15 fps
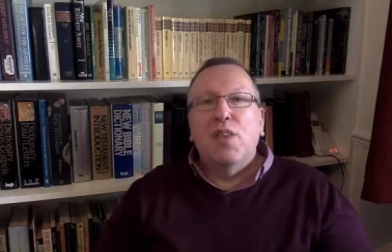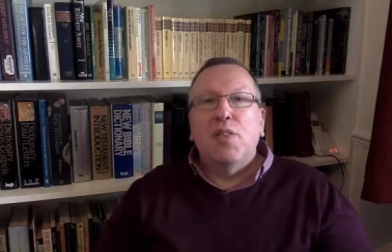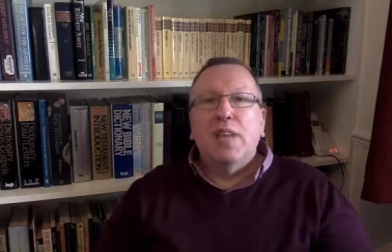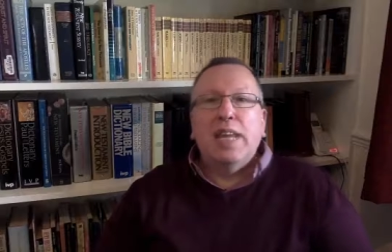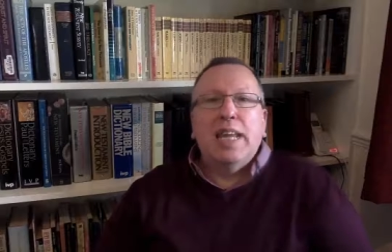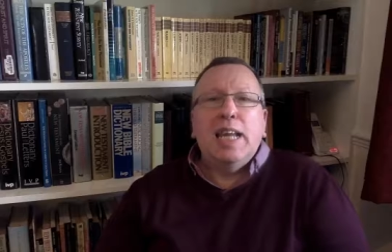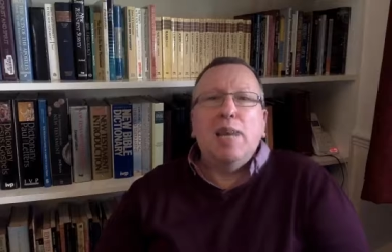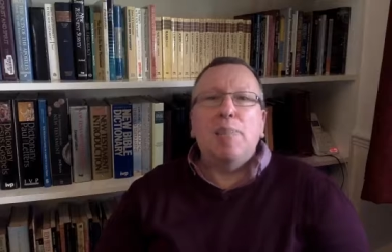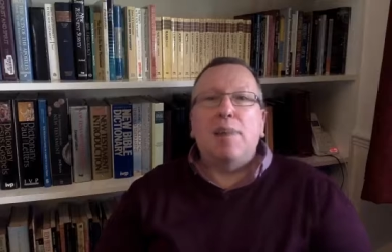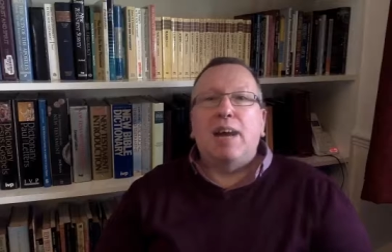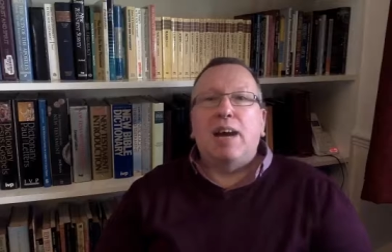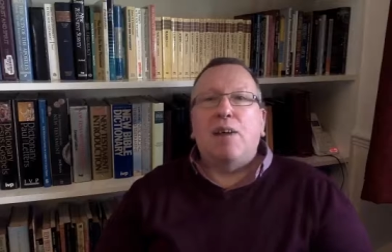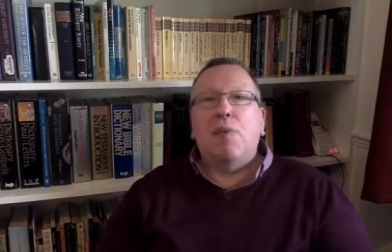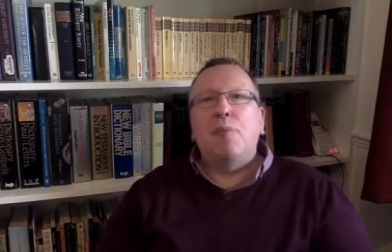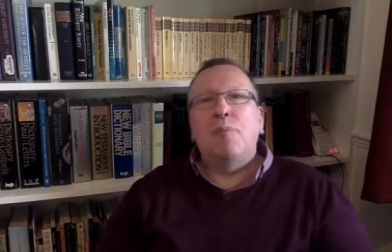thinking
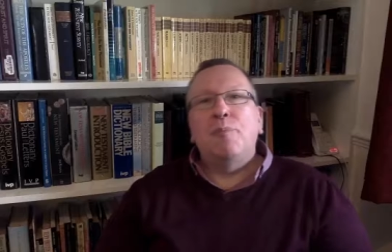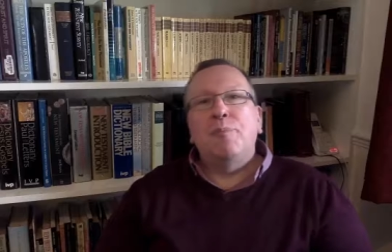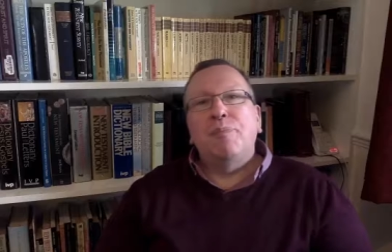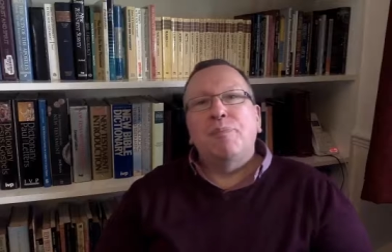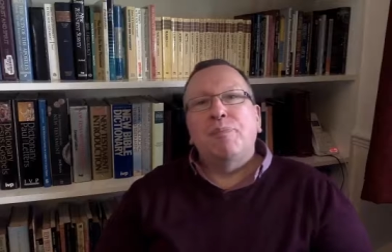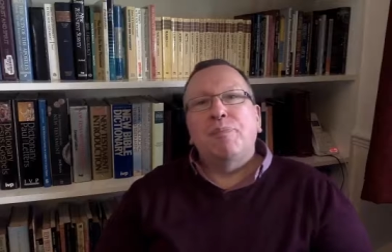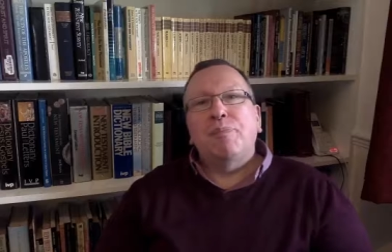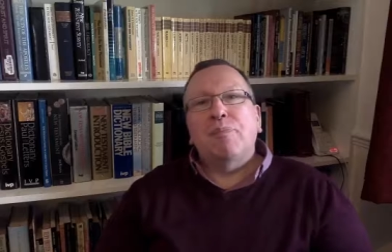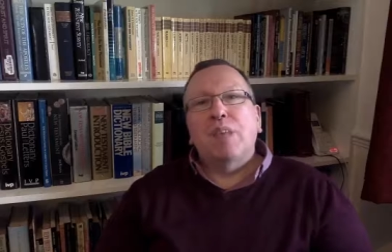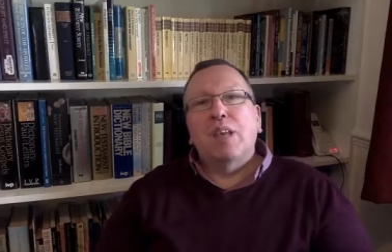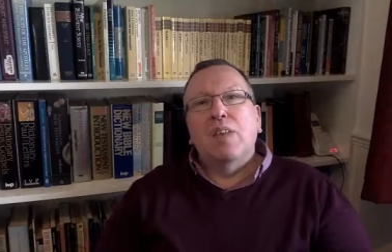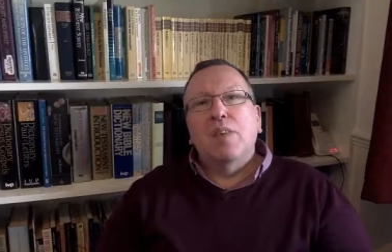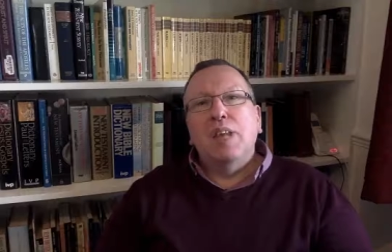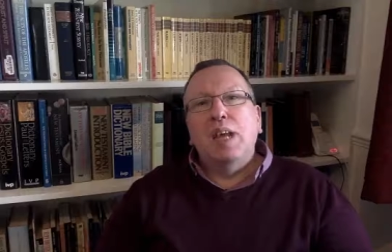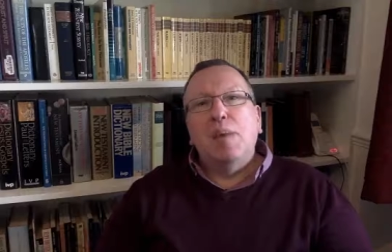about
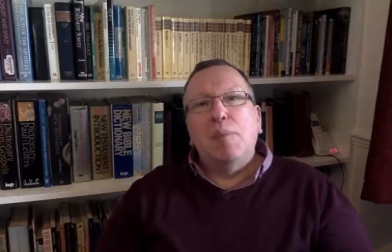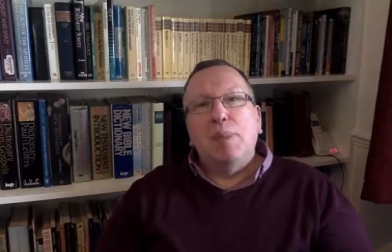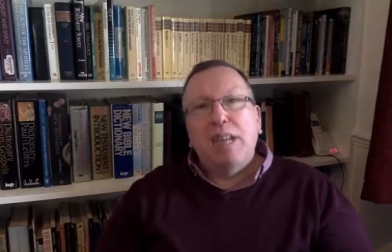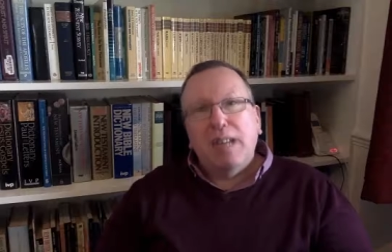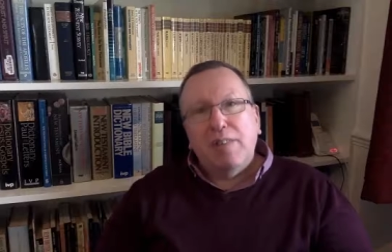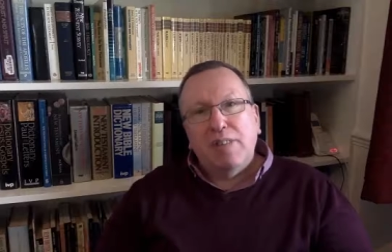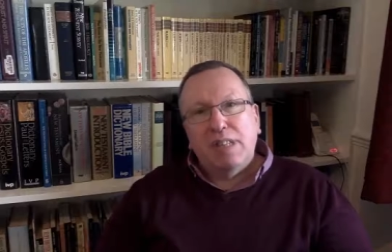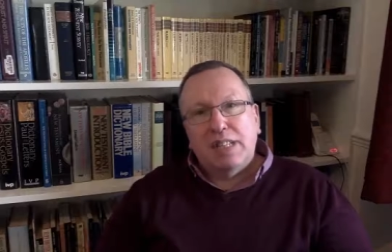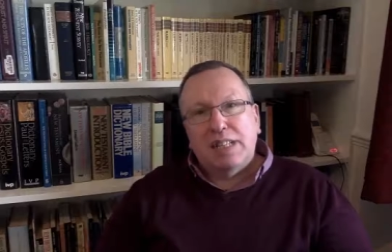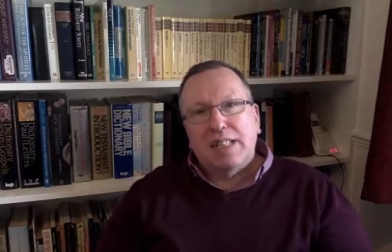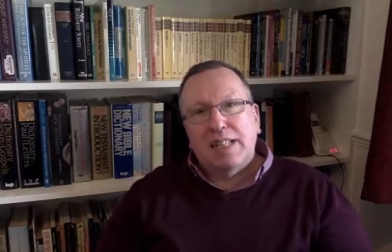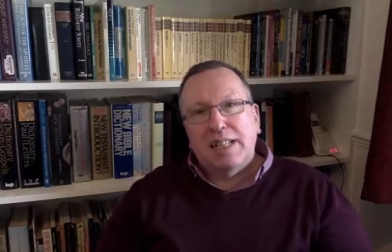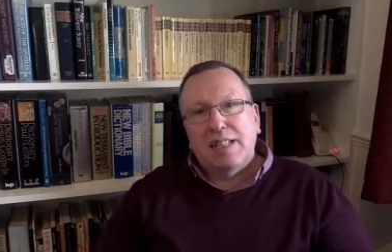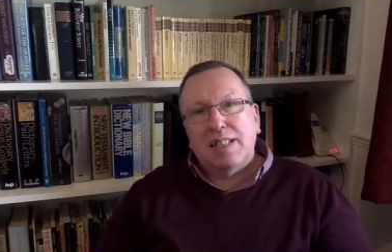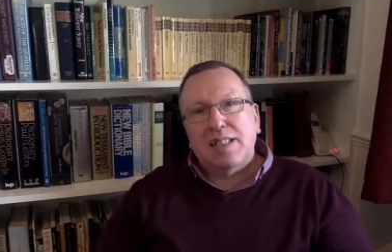the
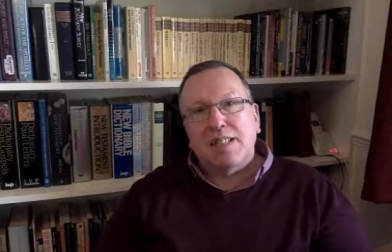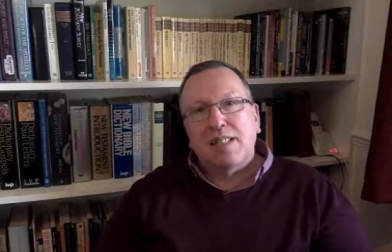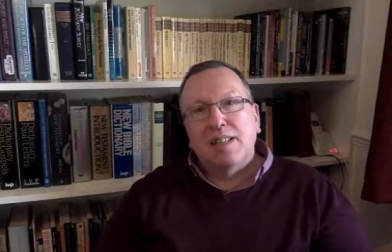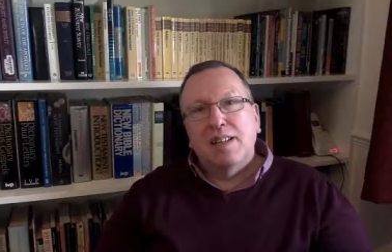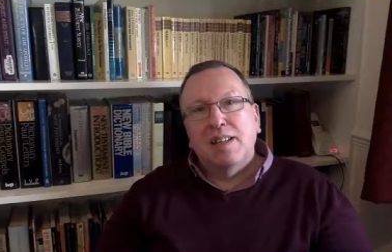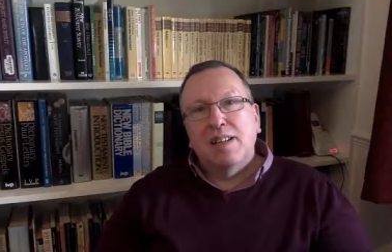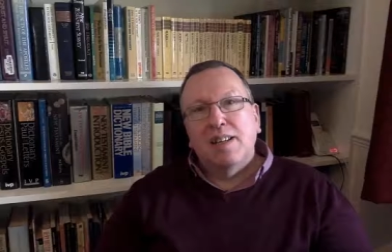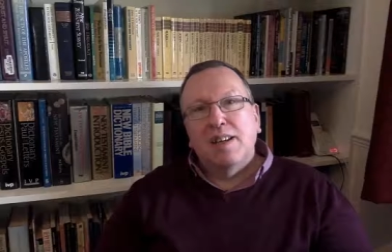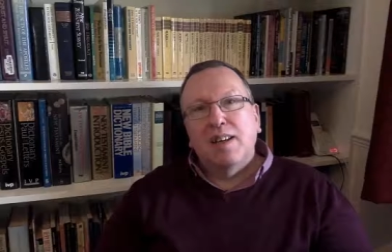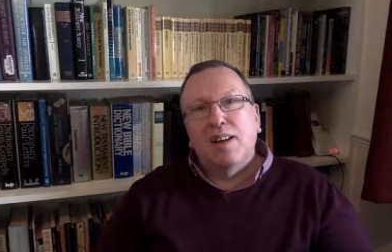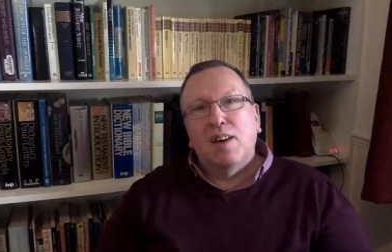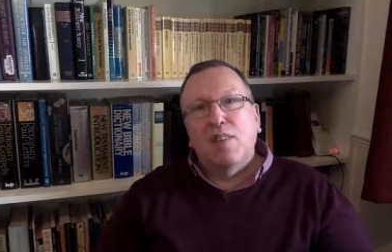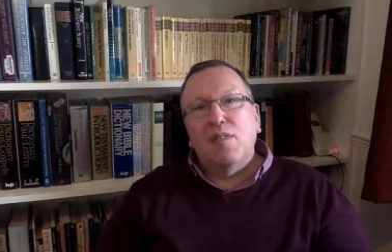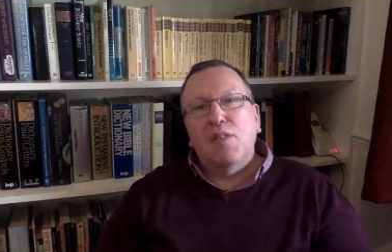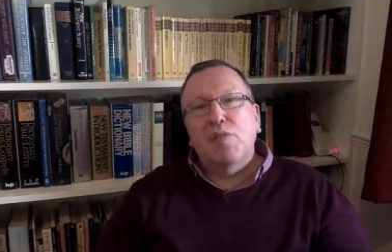appearances
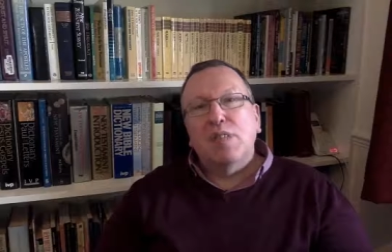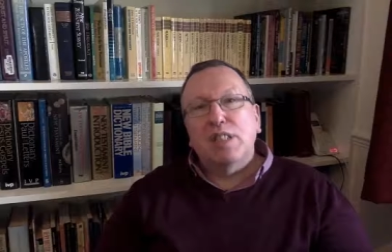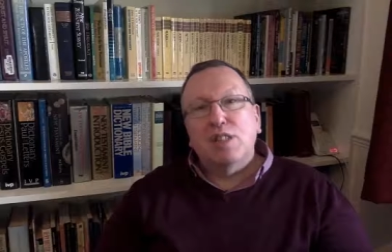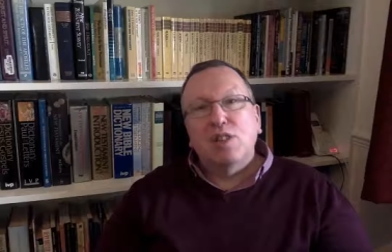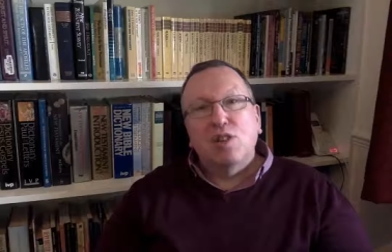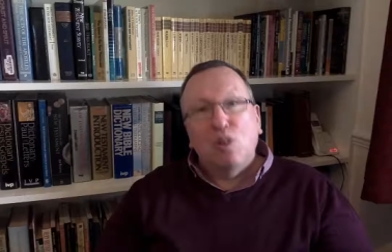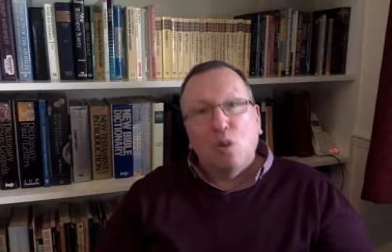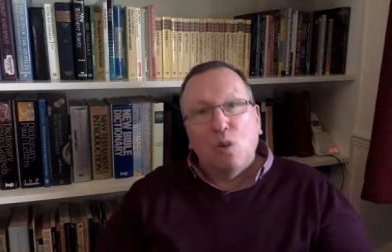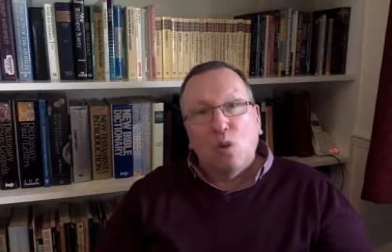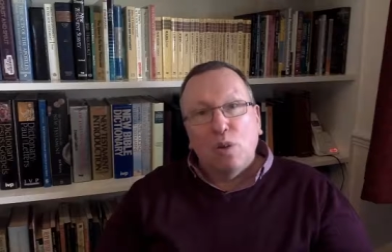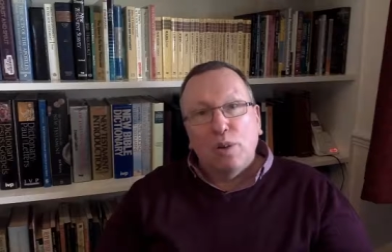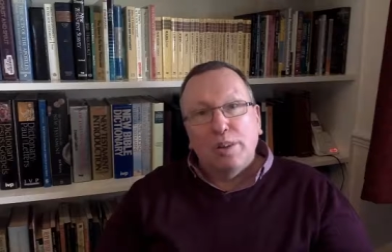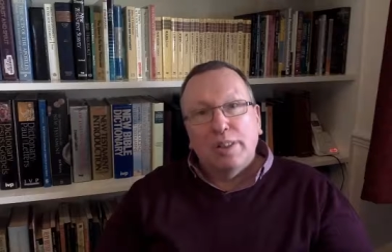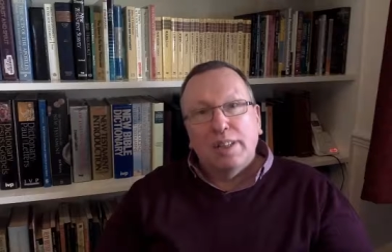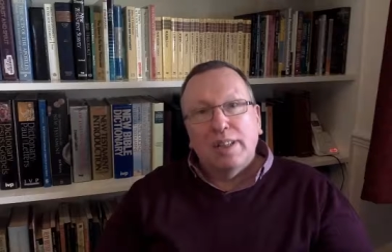of the risen
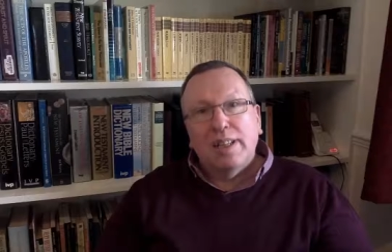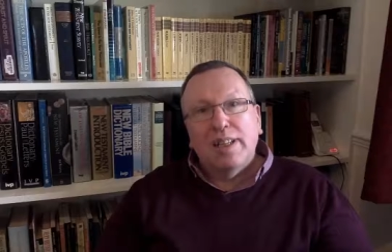Lord